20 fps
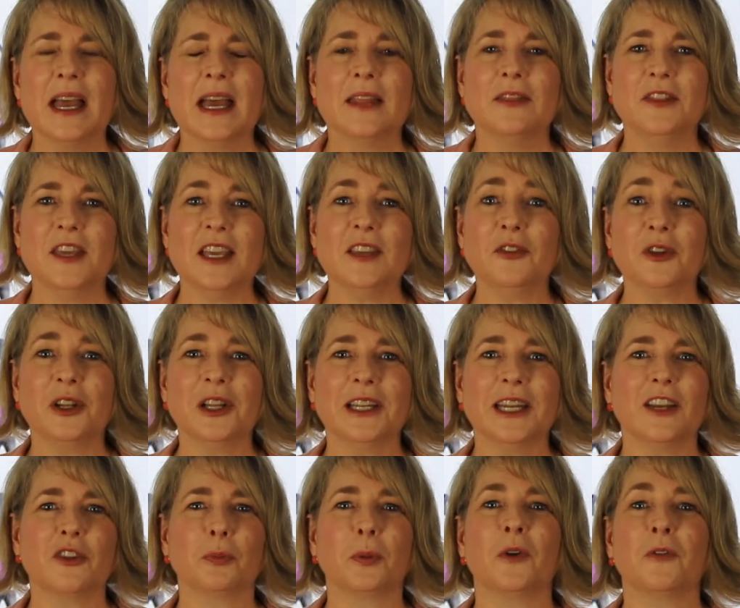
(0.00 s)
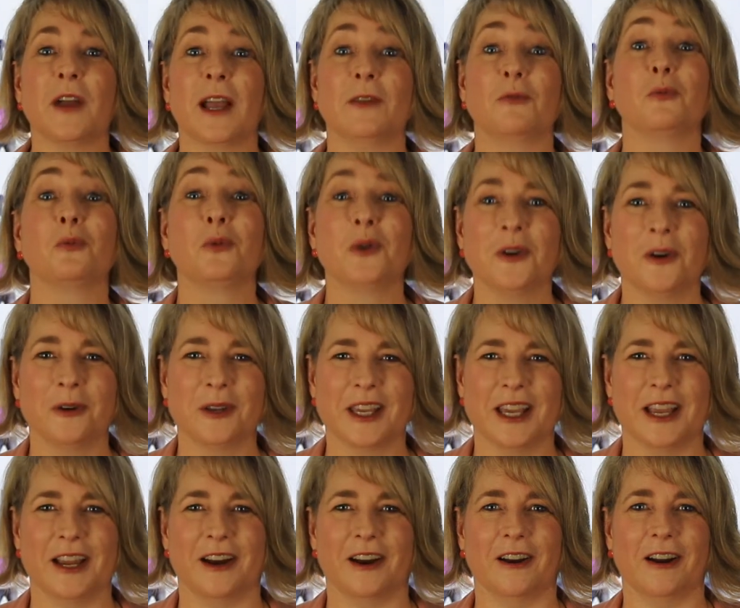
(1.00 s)
These clinics provide real
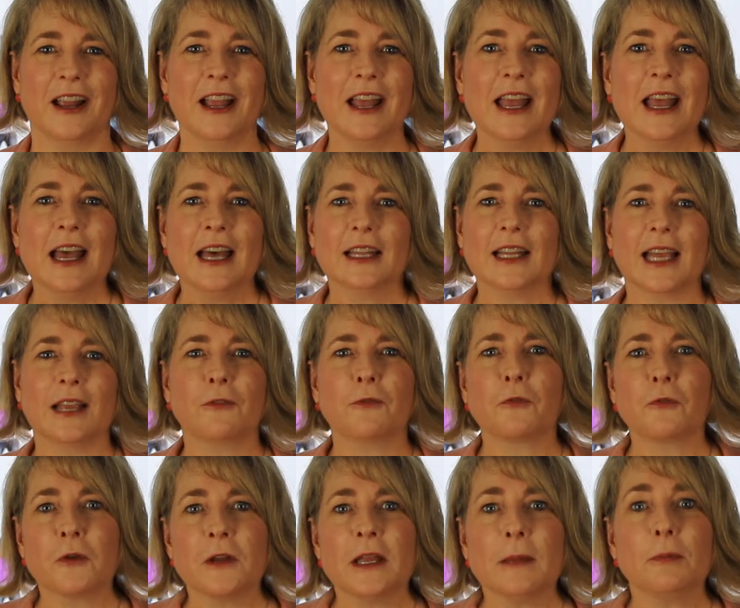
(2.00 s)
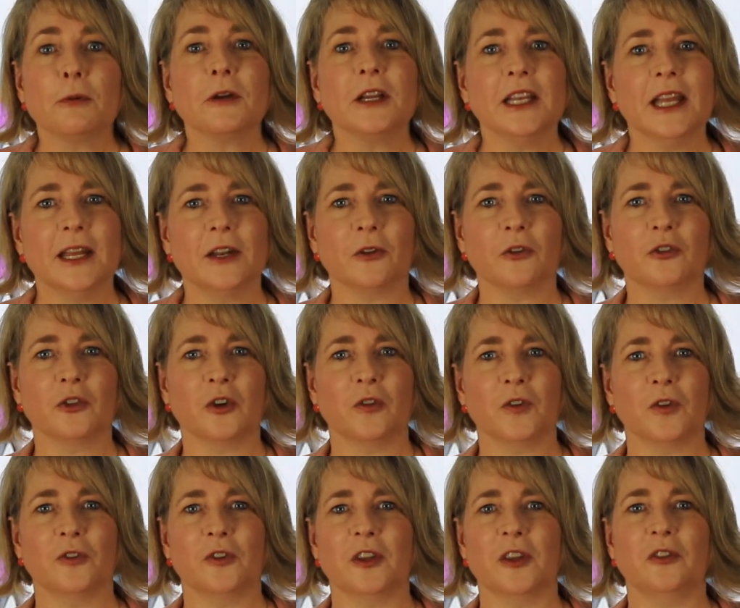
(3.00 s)
care, like free prenatal
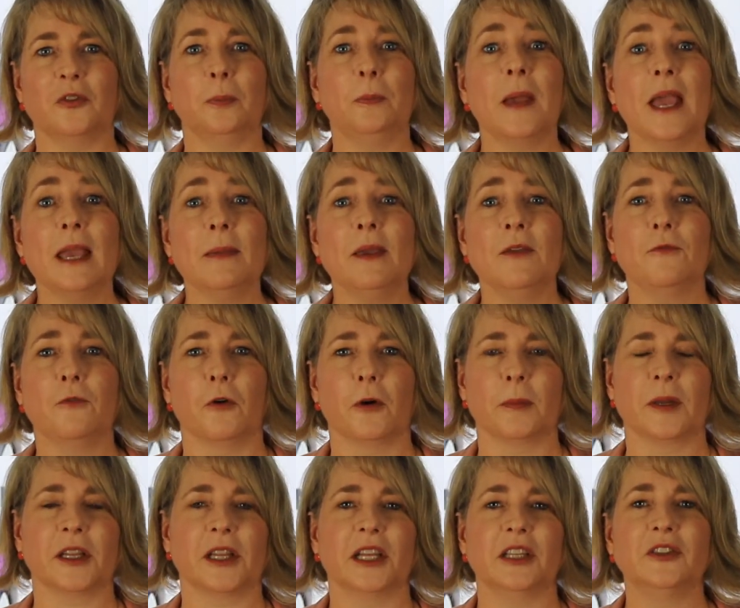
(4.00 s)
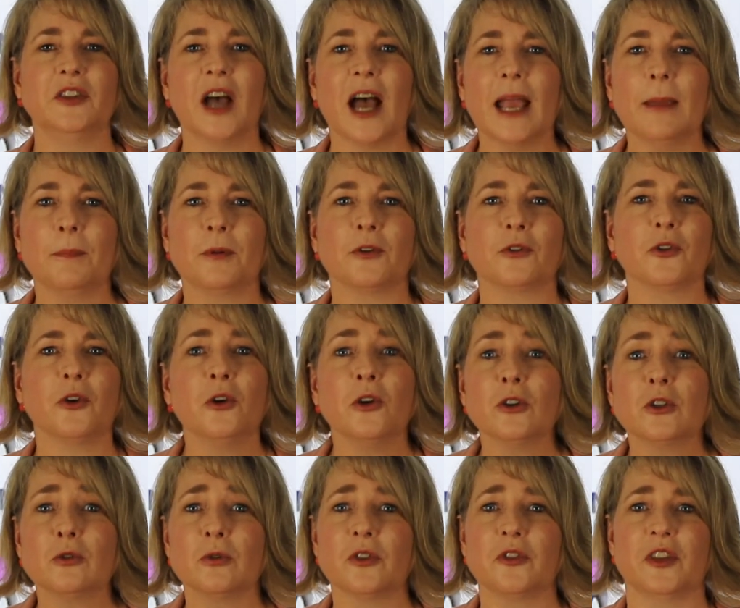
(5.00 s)
services, baby formula, diapers,
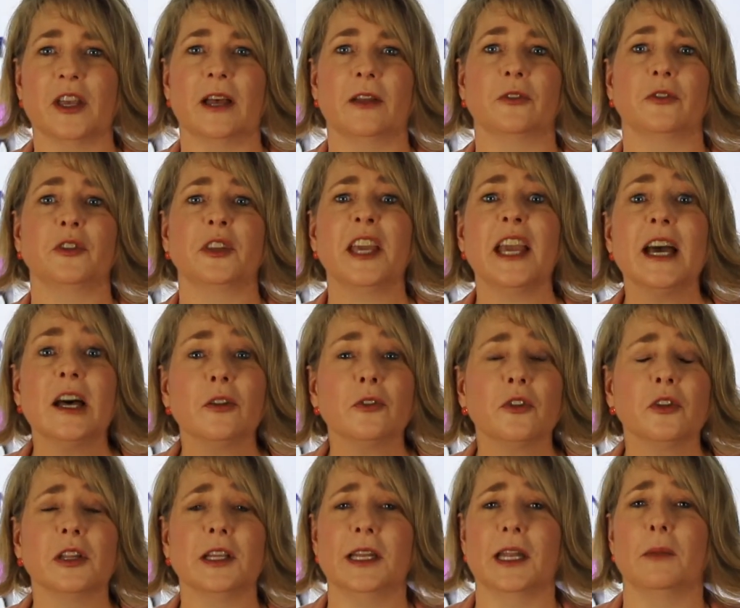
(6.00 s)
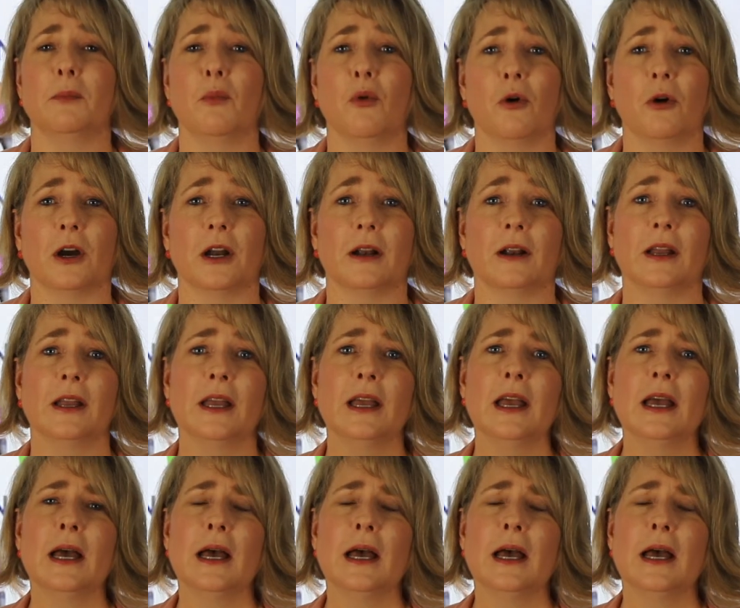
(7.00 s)
ultrasounds, counseling, and more.